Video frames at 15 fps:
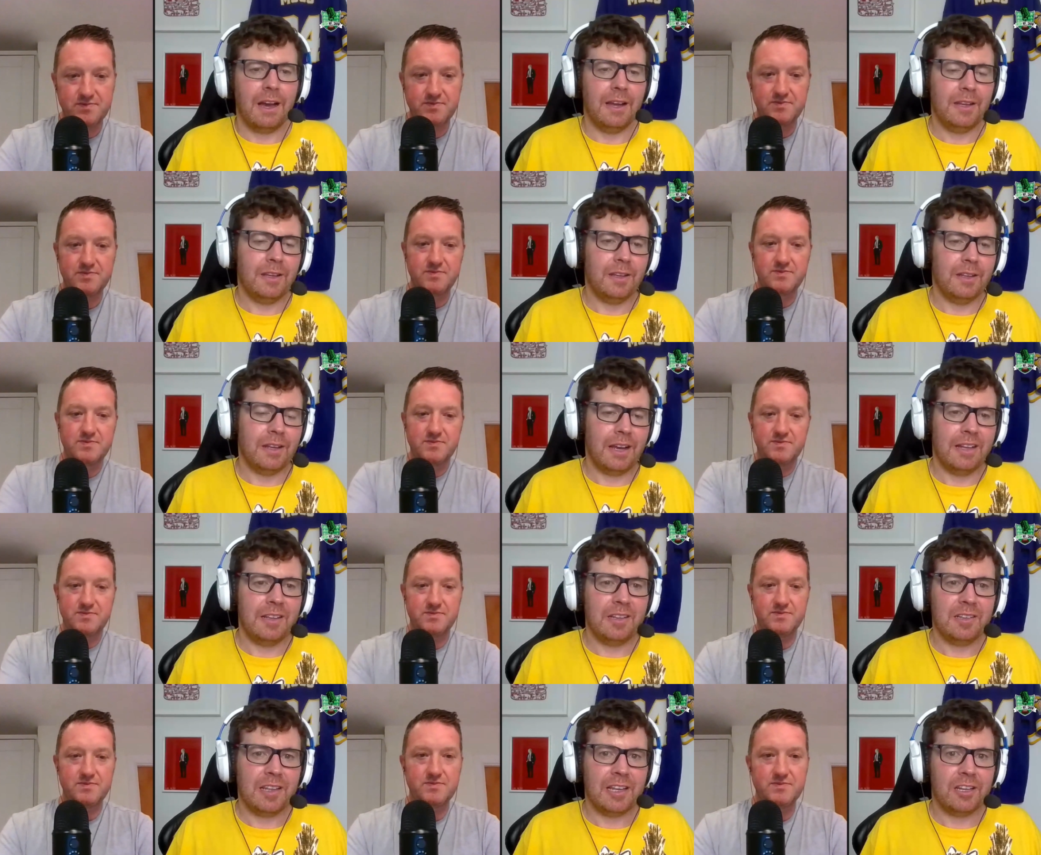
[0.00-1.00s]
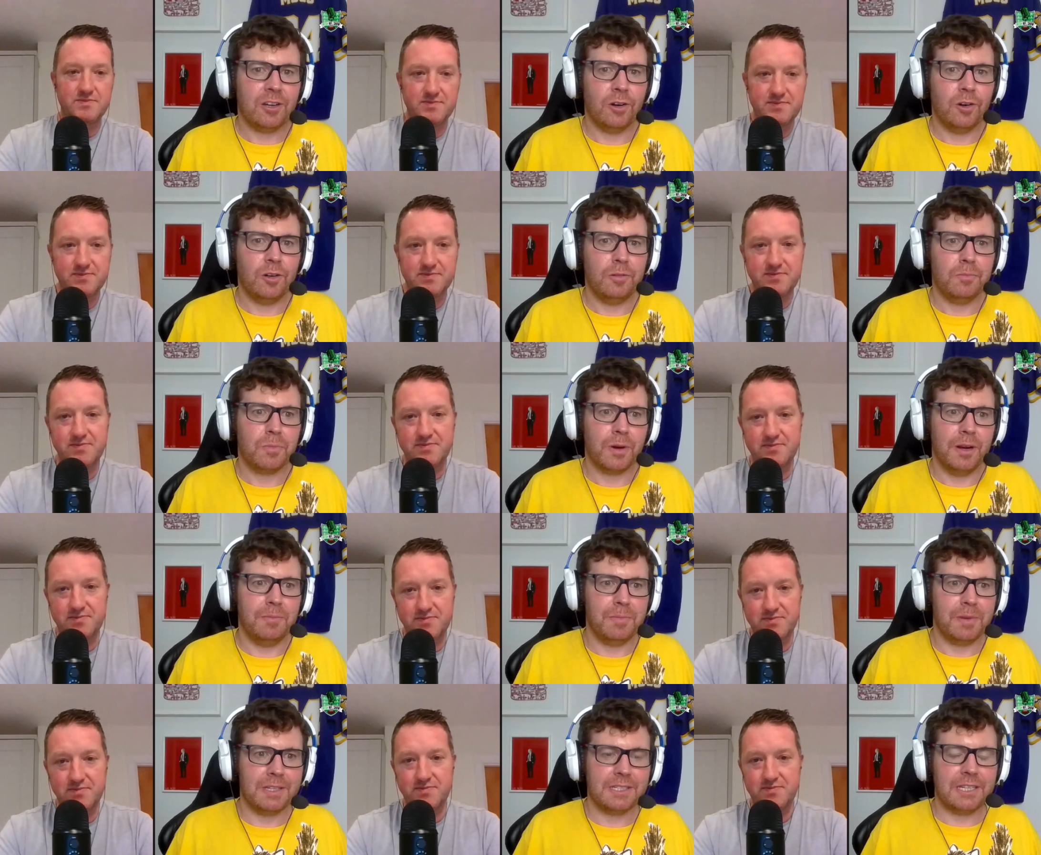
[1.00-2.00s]
Speaker 1: I I think they could,
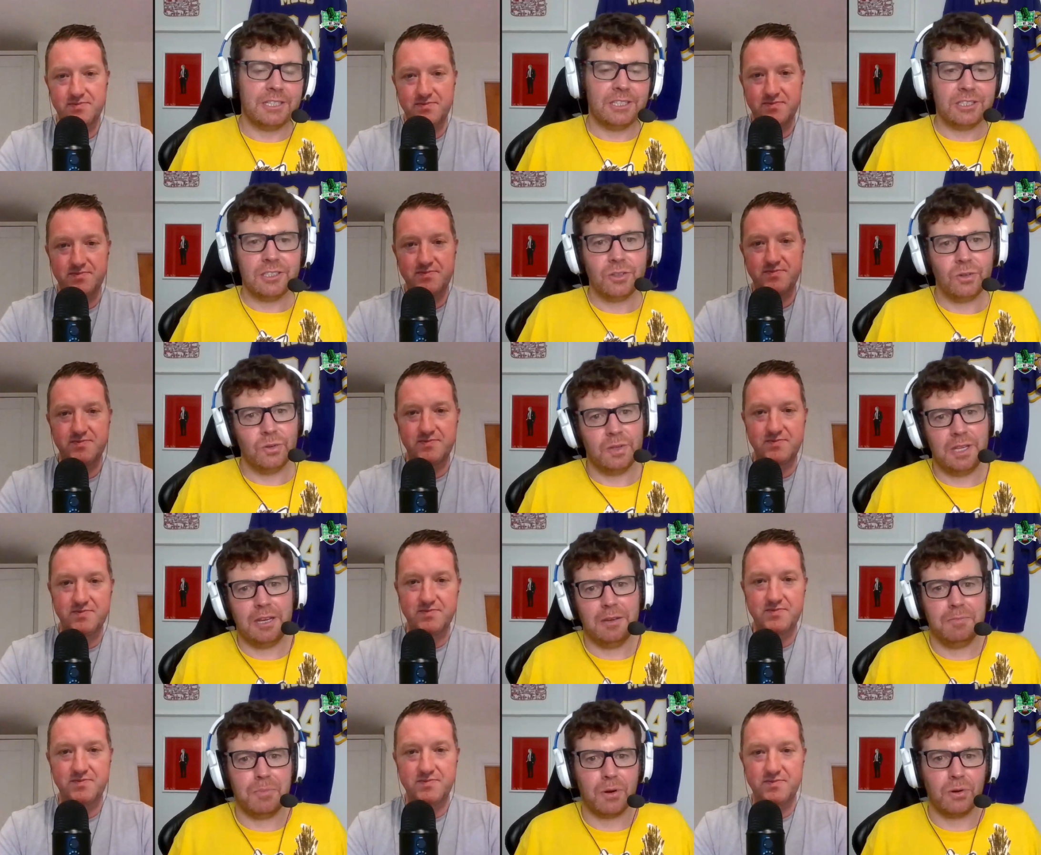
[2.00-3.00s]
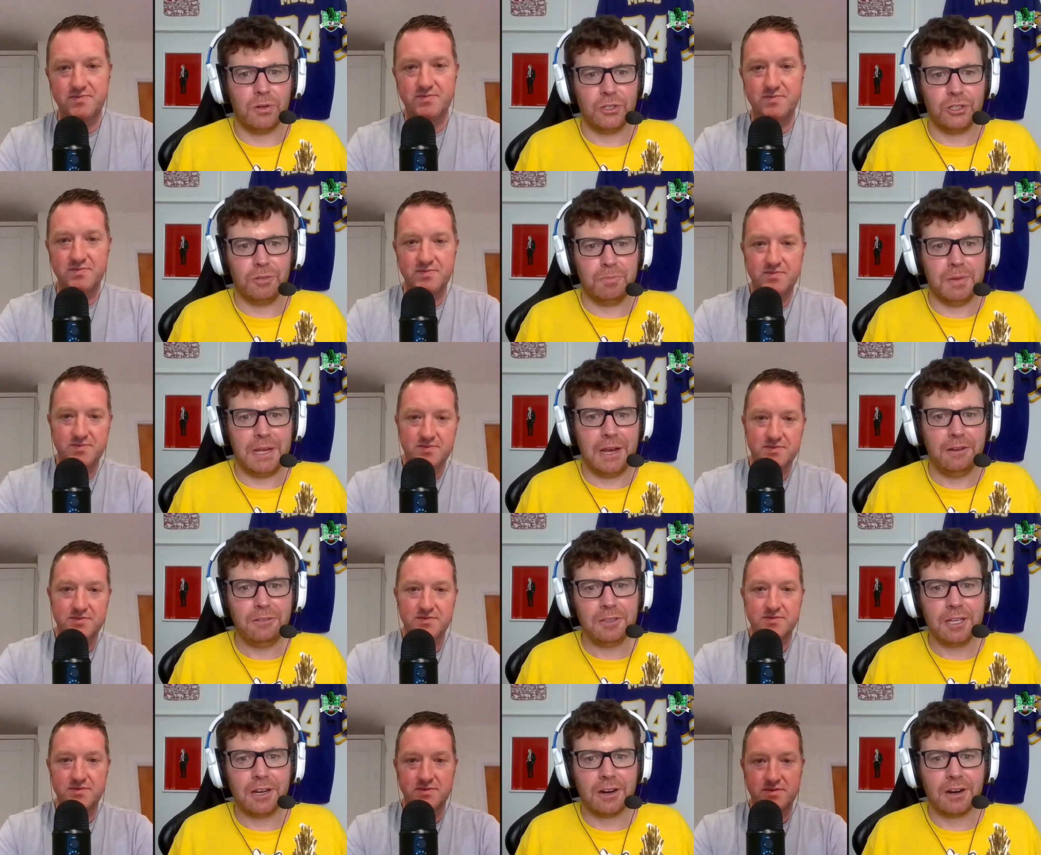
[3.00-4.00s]
Brian, because I just don't think Burrow should be
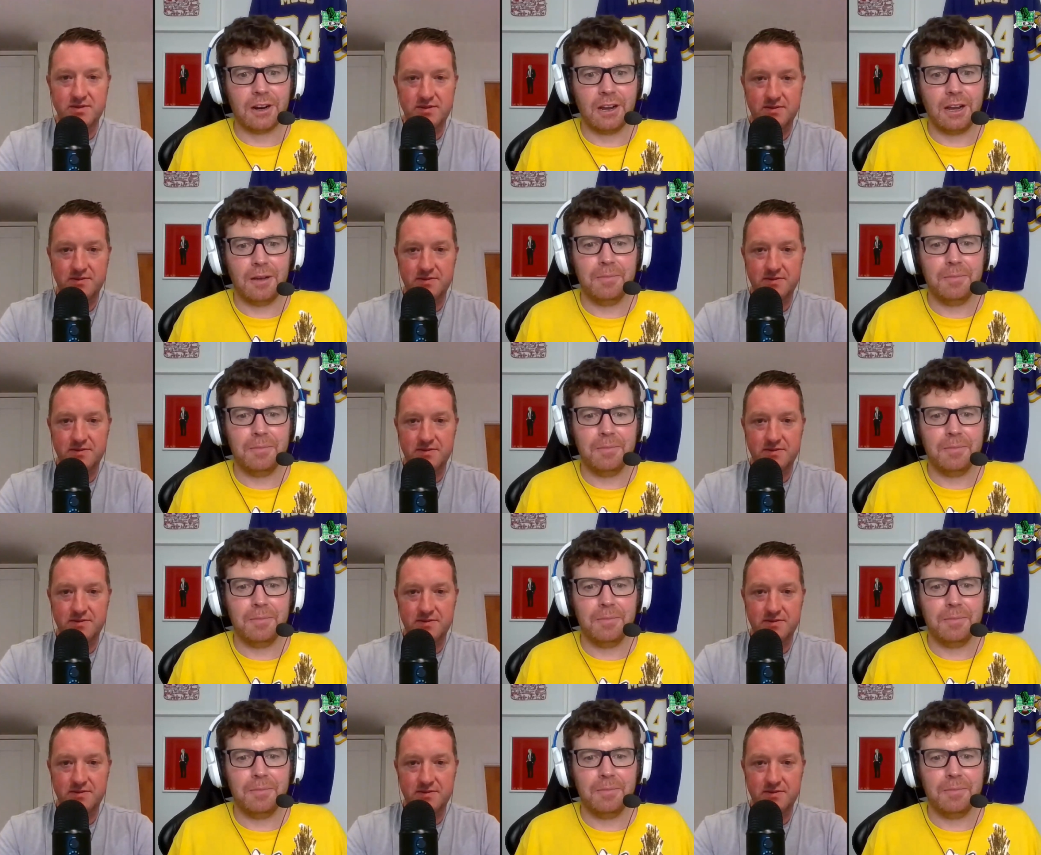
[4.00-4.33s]
out there.